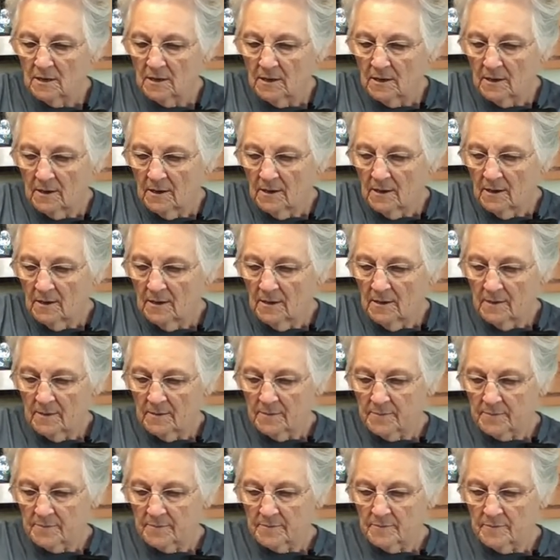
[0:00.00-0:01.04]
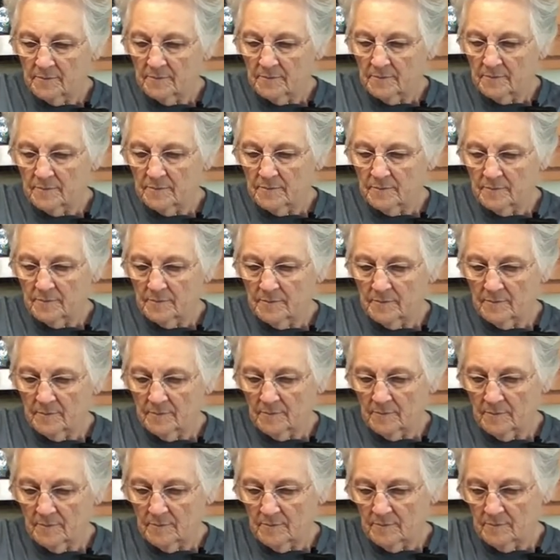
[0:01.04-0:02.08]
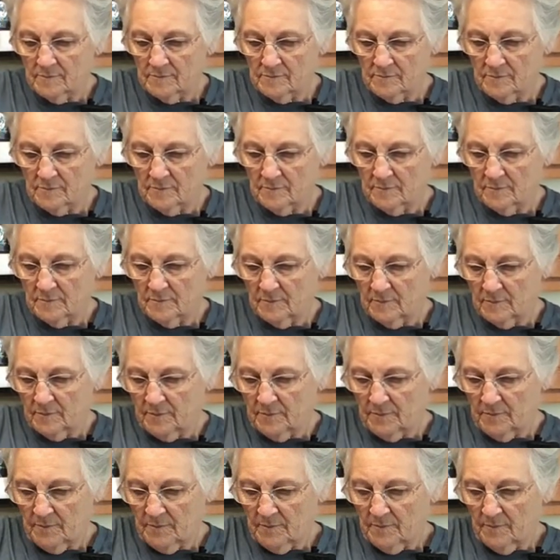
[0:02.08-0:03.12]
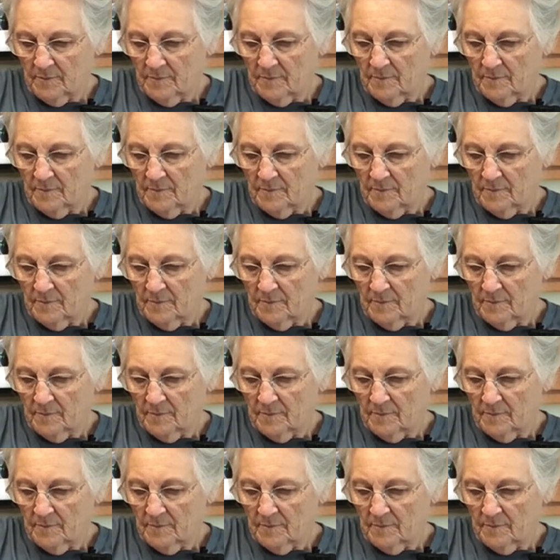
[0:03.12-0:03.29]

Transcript: (no one is talking)